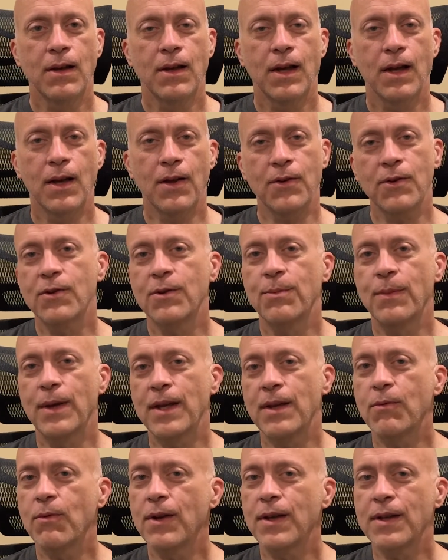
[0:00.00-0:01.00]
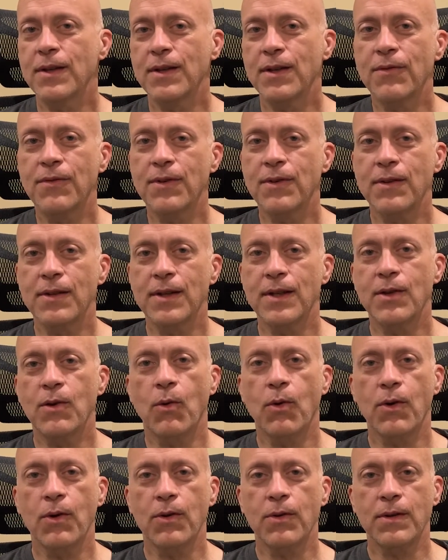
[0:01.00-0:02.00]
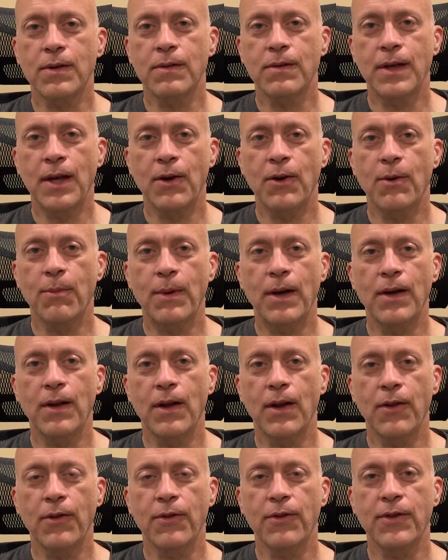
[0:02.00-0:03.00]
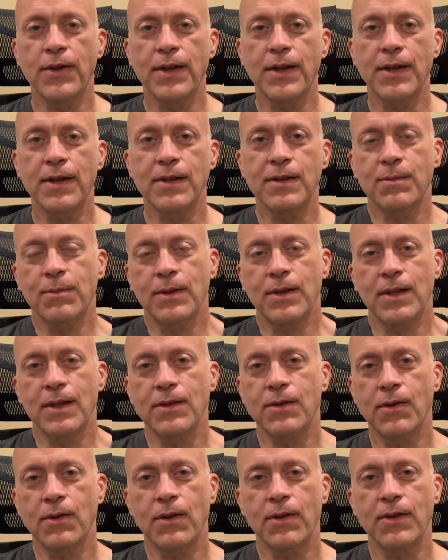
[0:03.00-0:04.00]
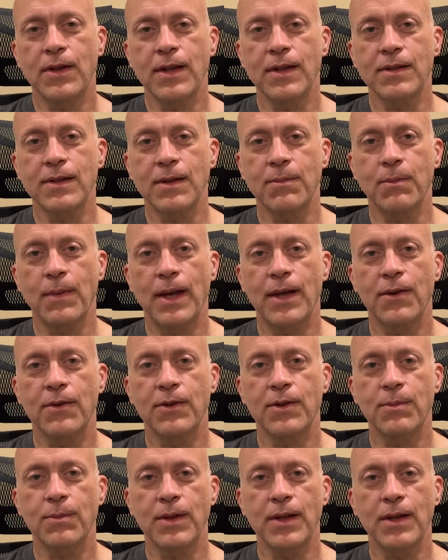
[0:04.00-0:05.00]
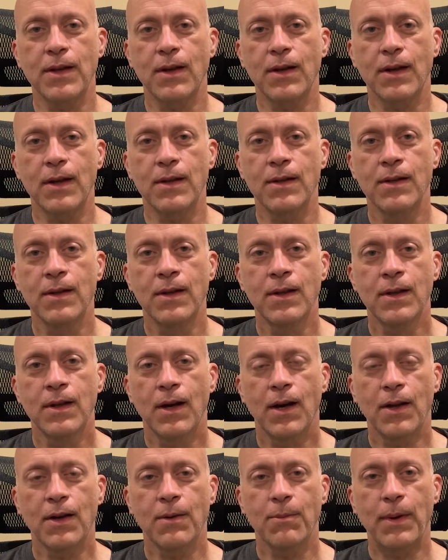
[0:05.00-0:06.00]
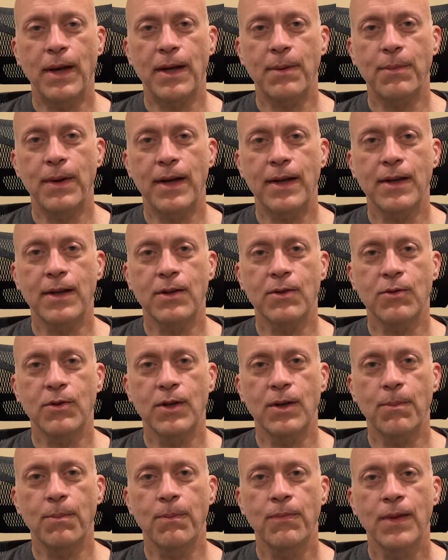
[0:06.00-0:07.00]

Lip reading: Others may rate differently or care about other things, but these are the things that matter to me on a backpacking trip.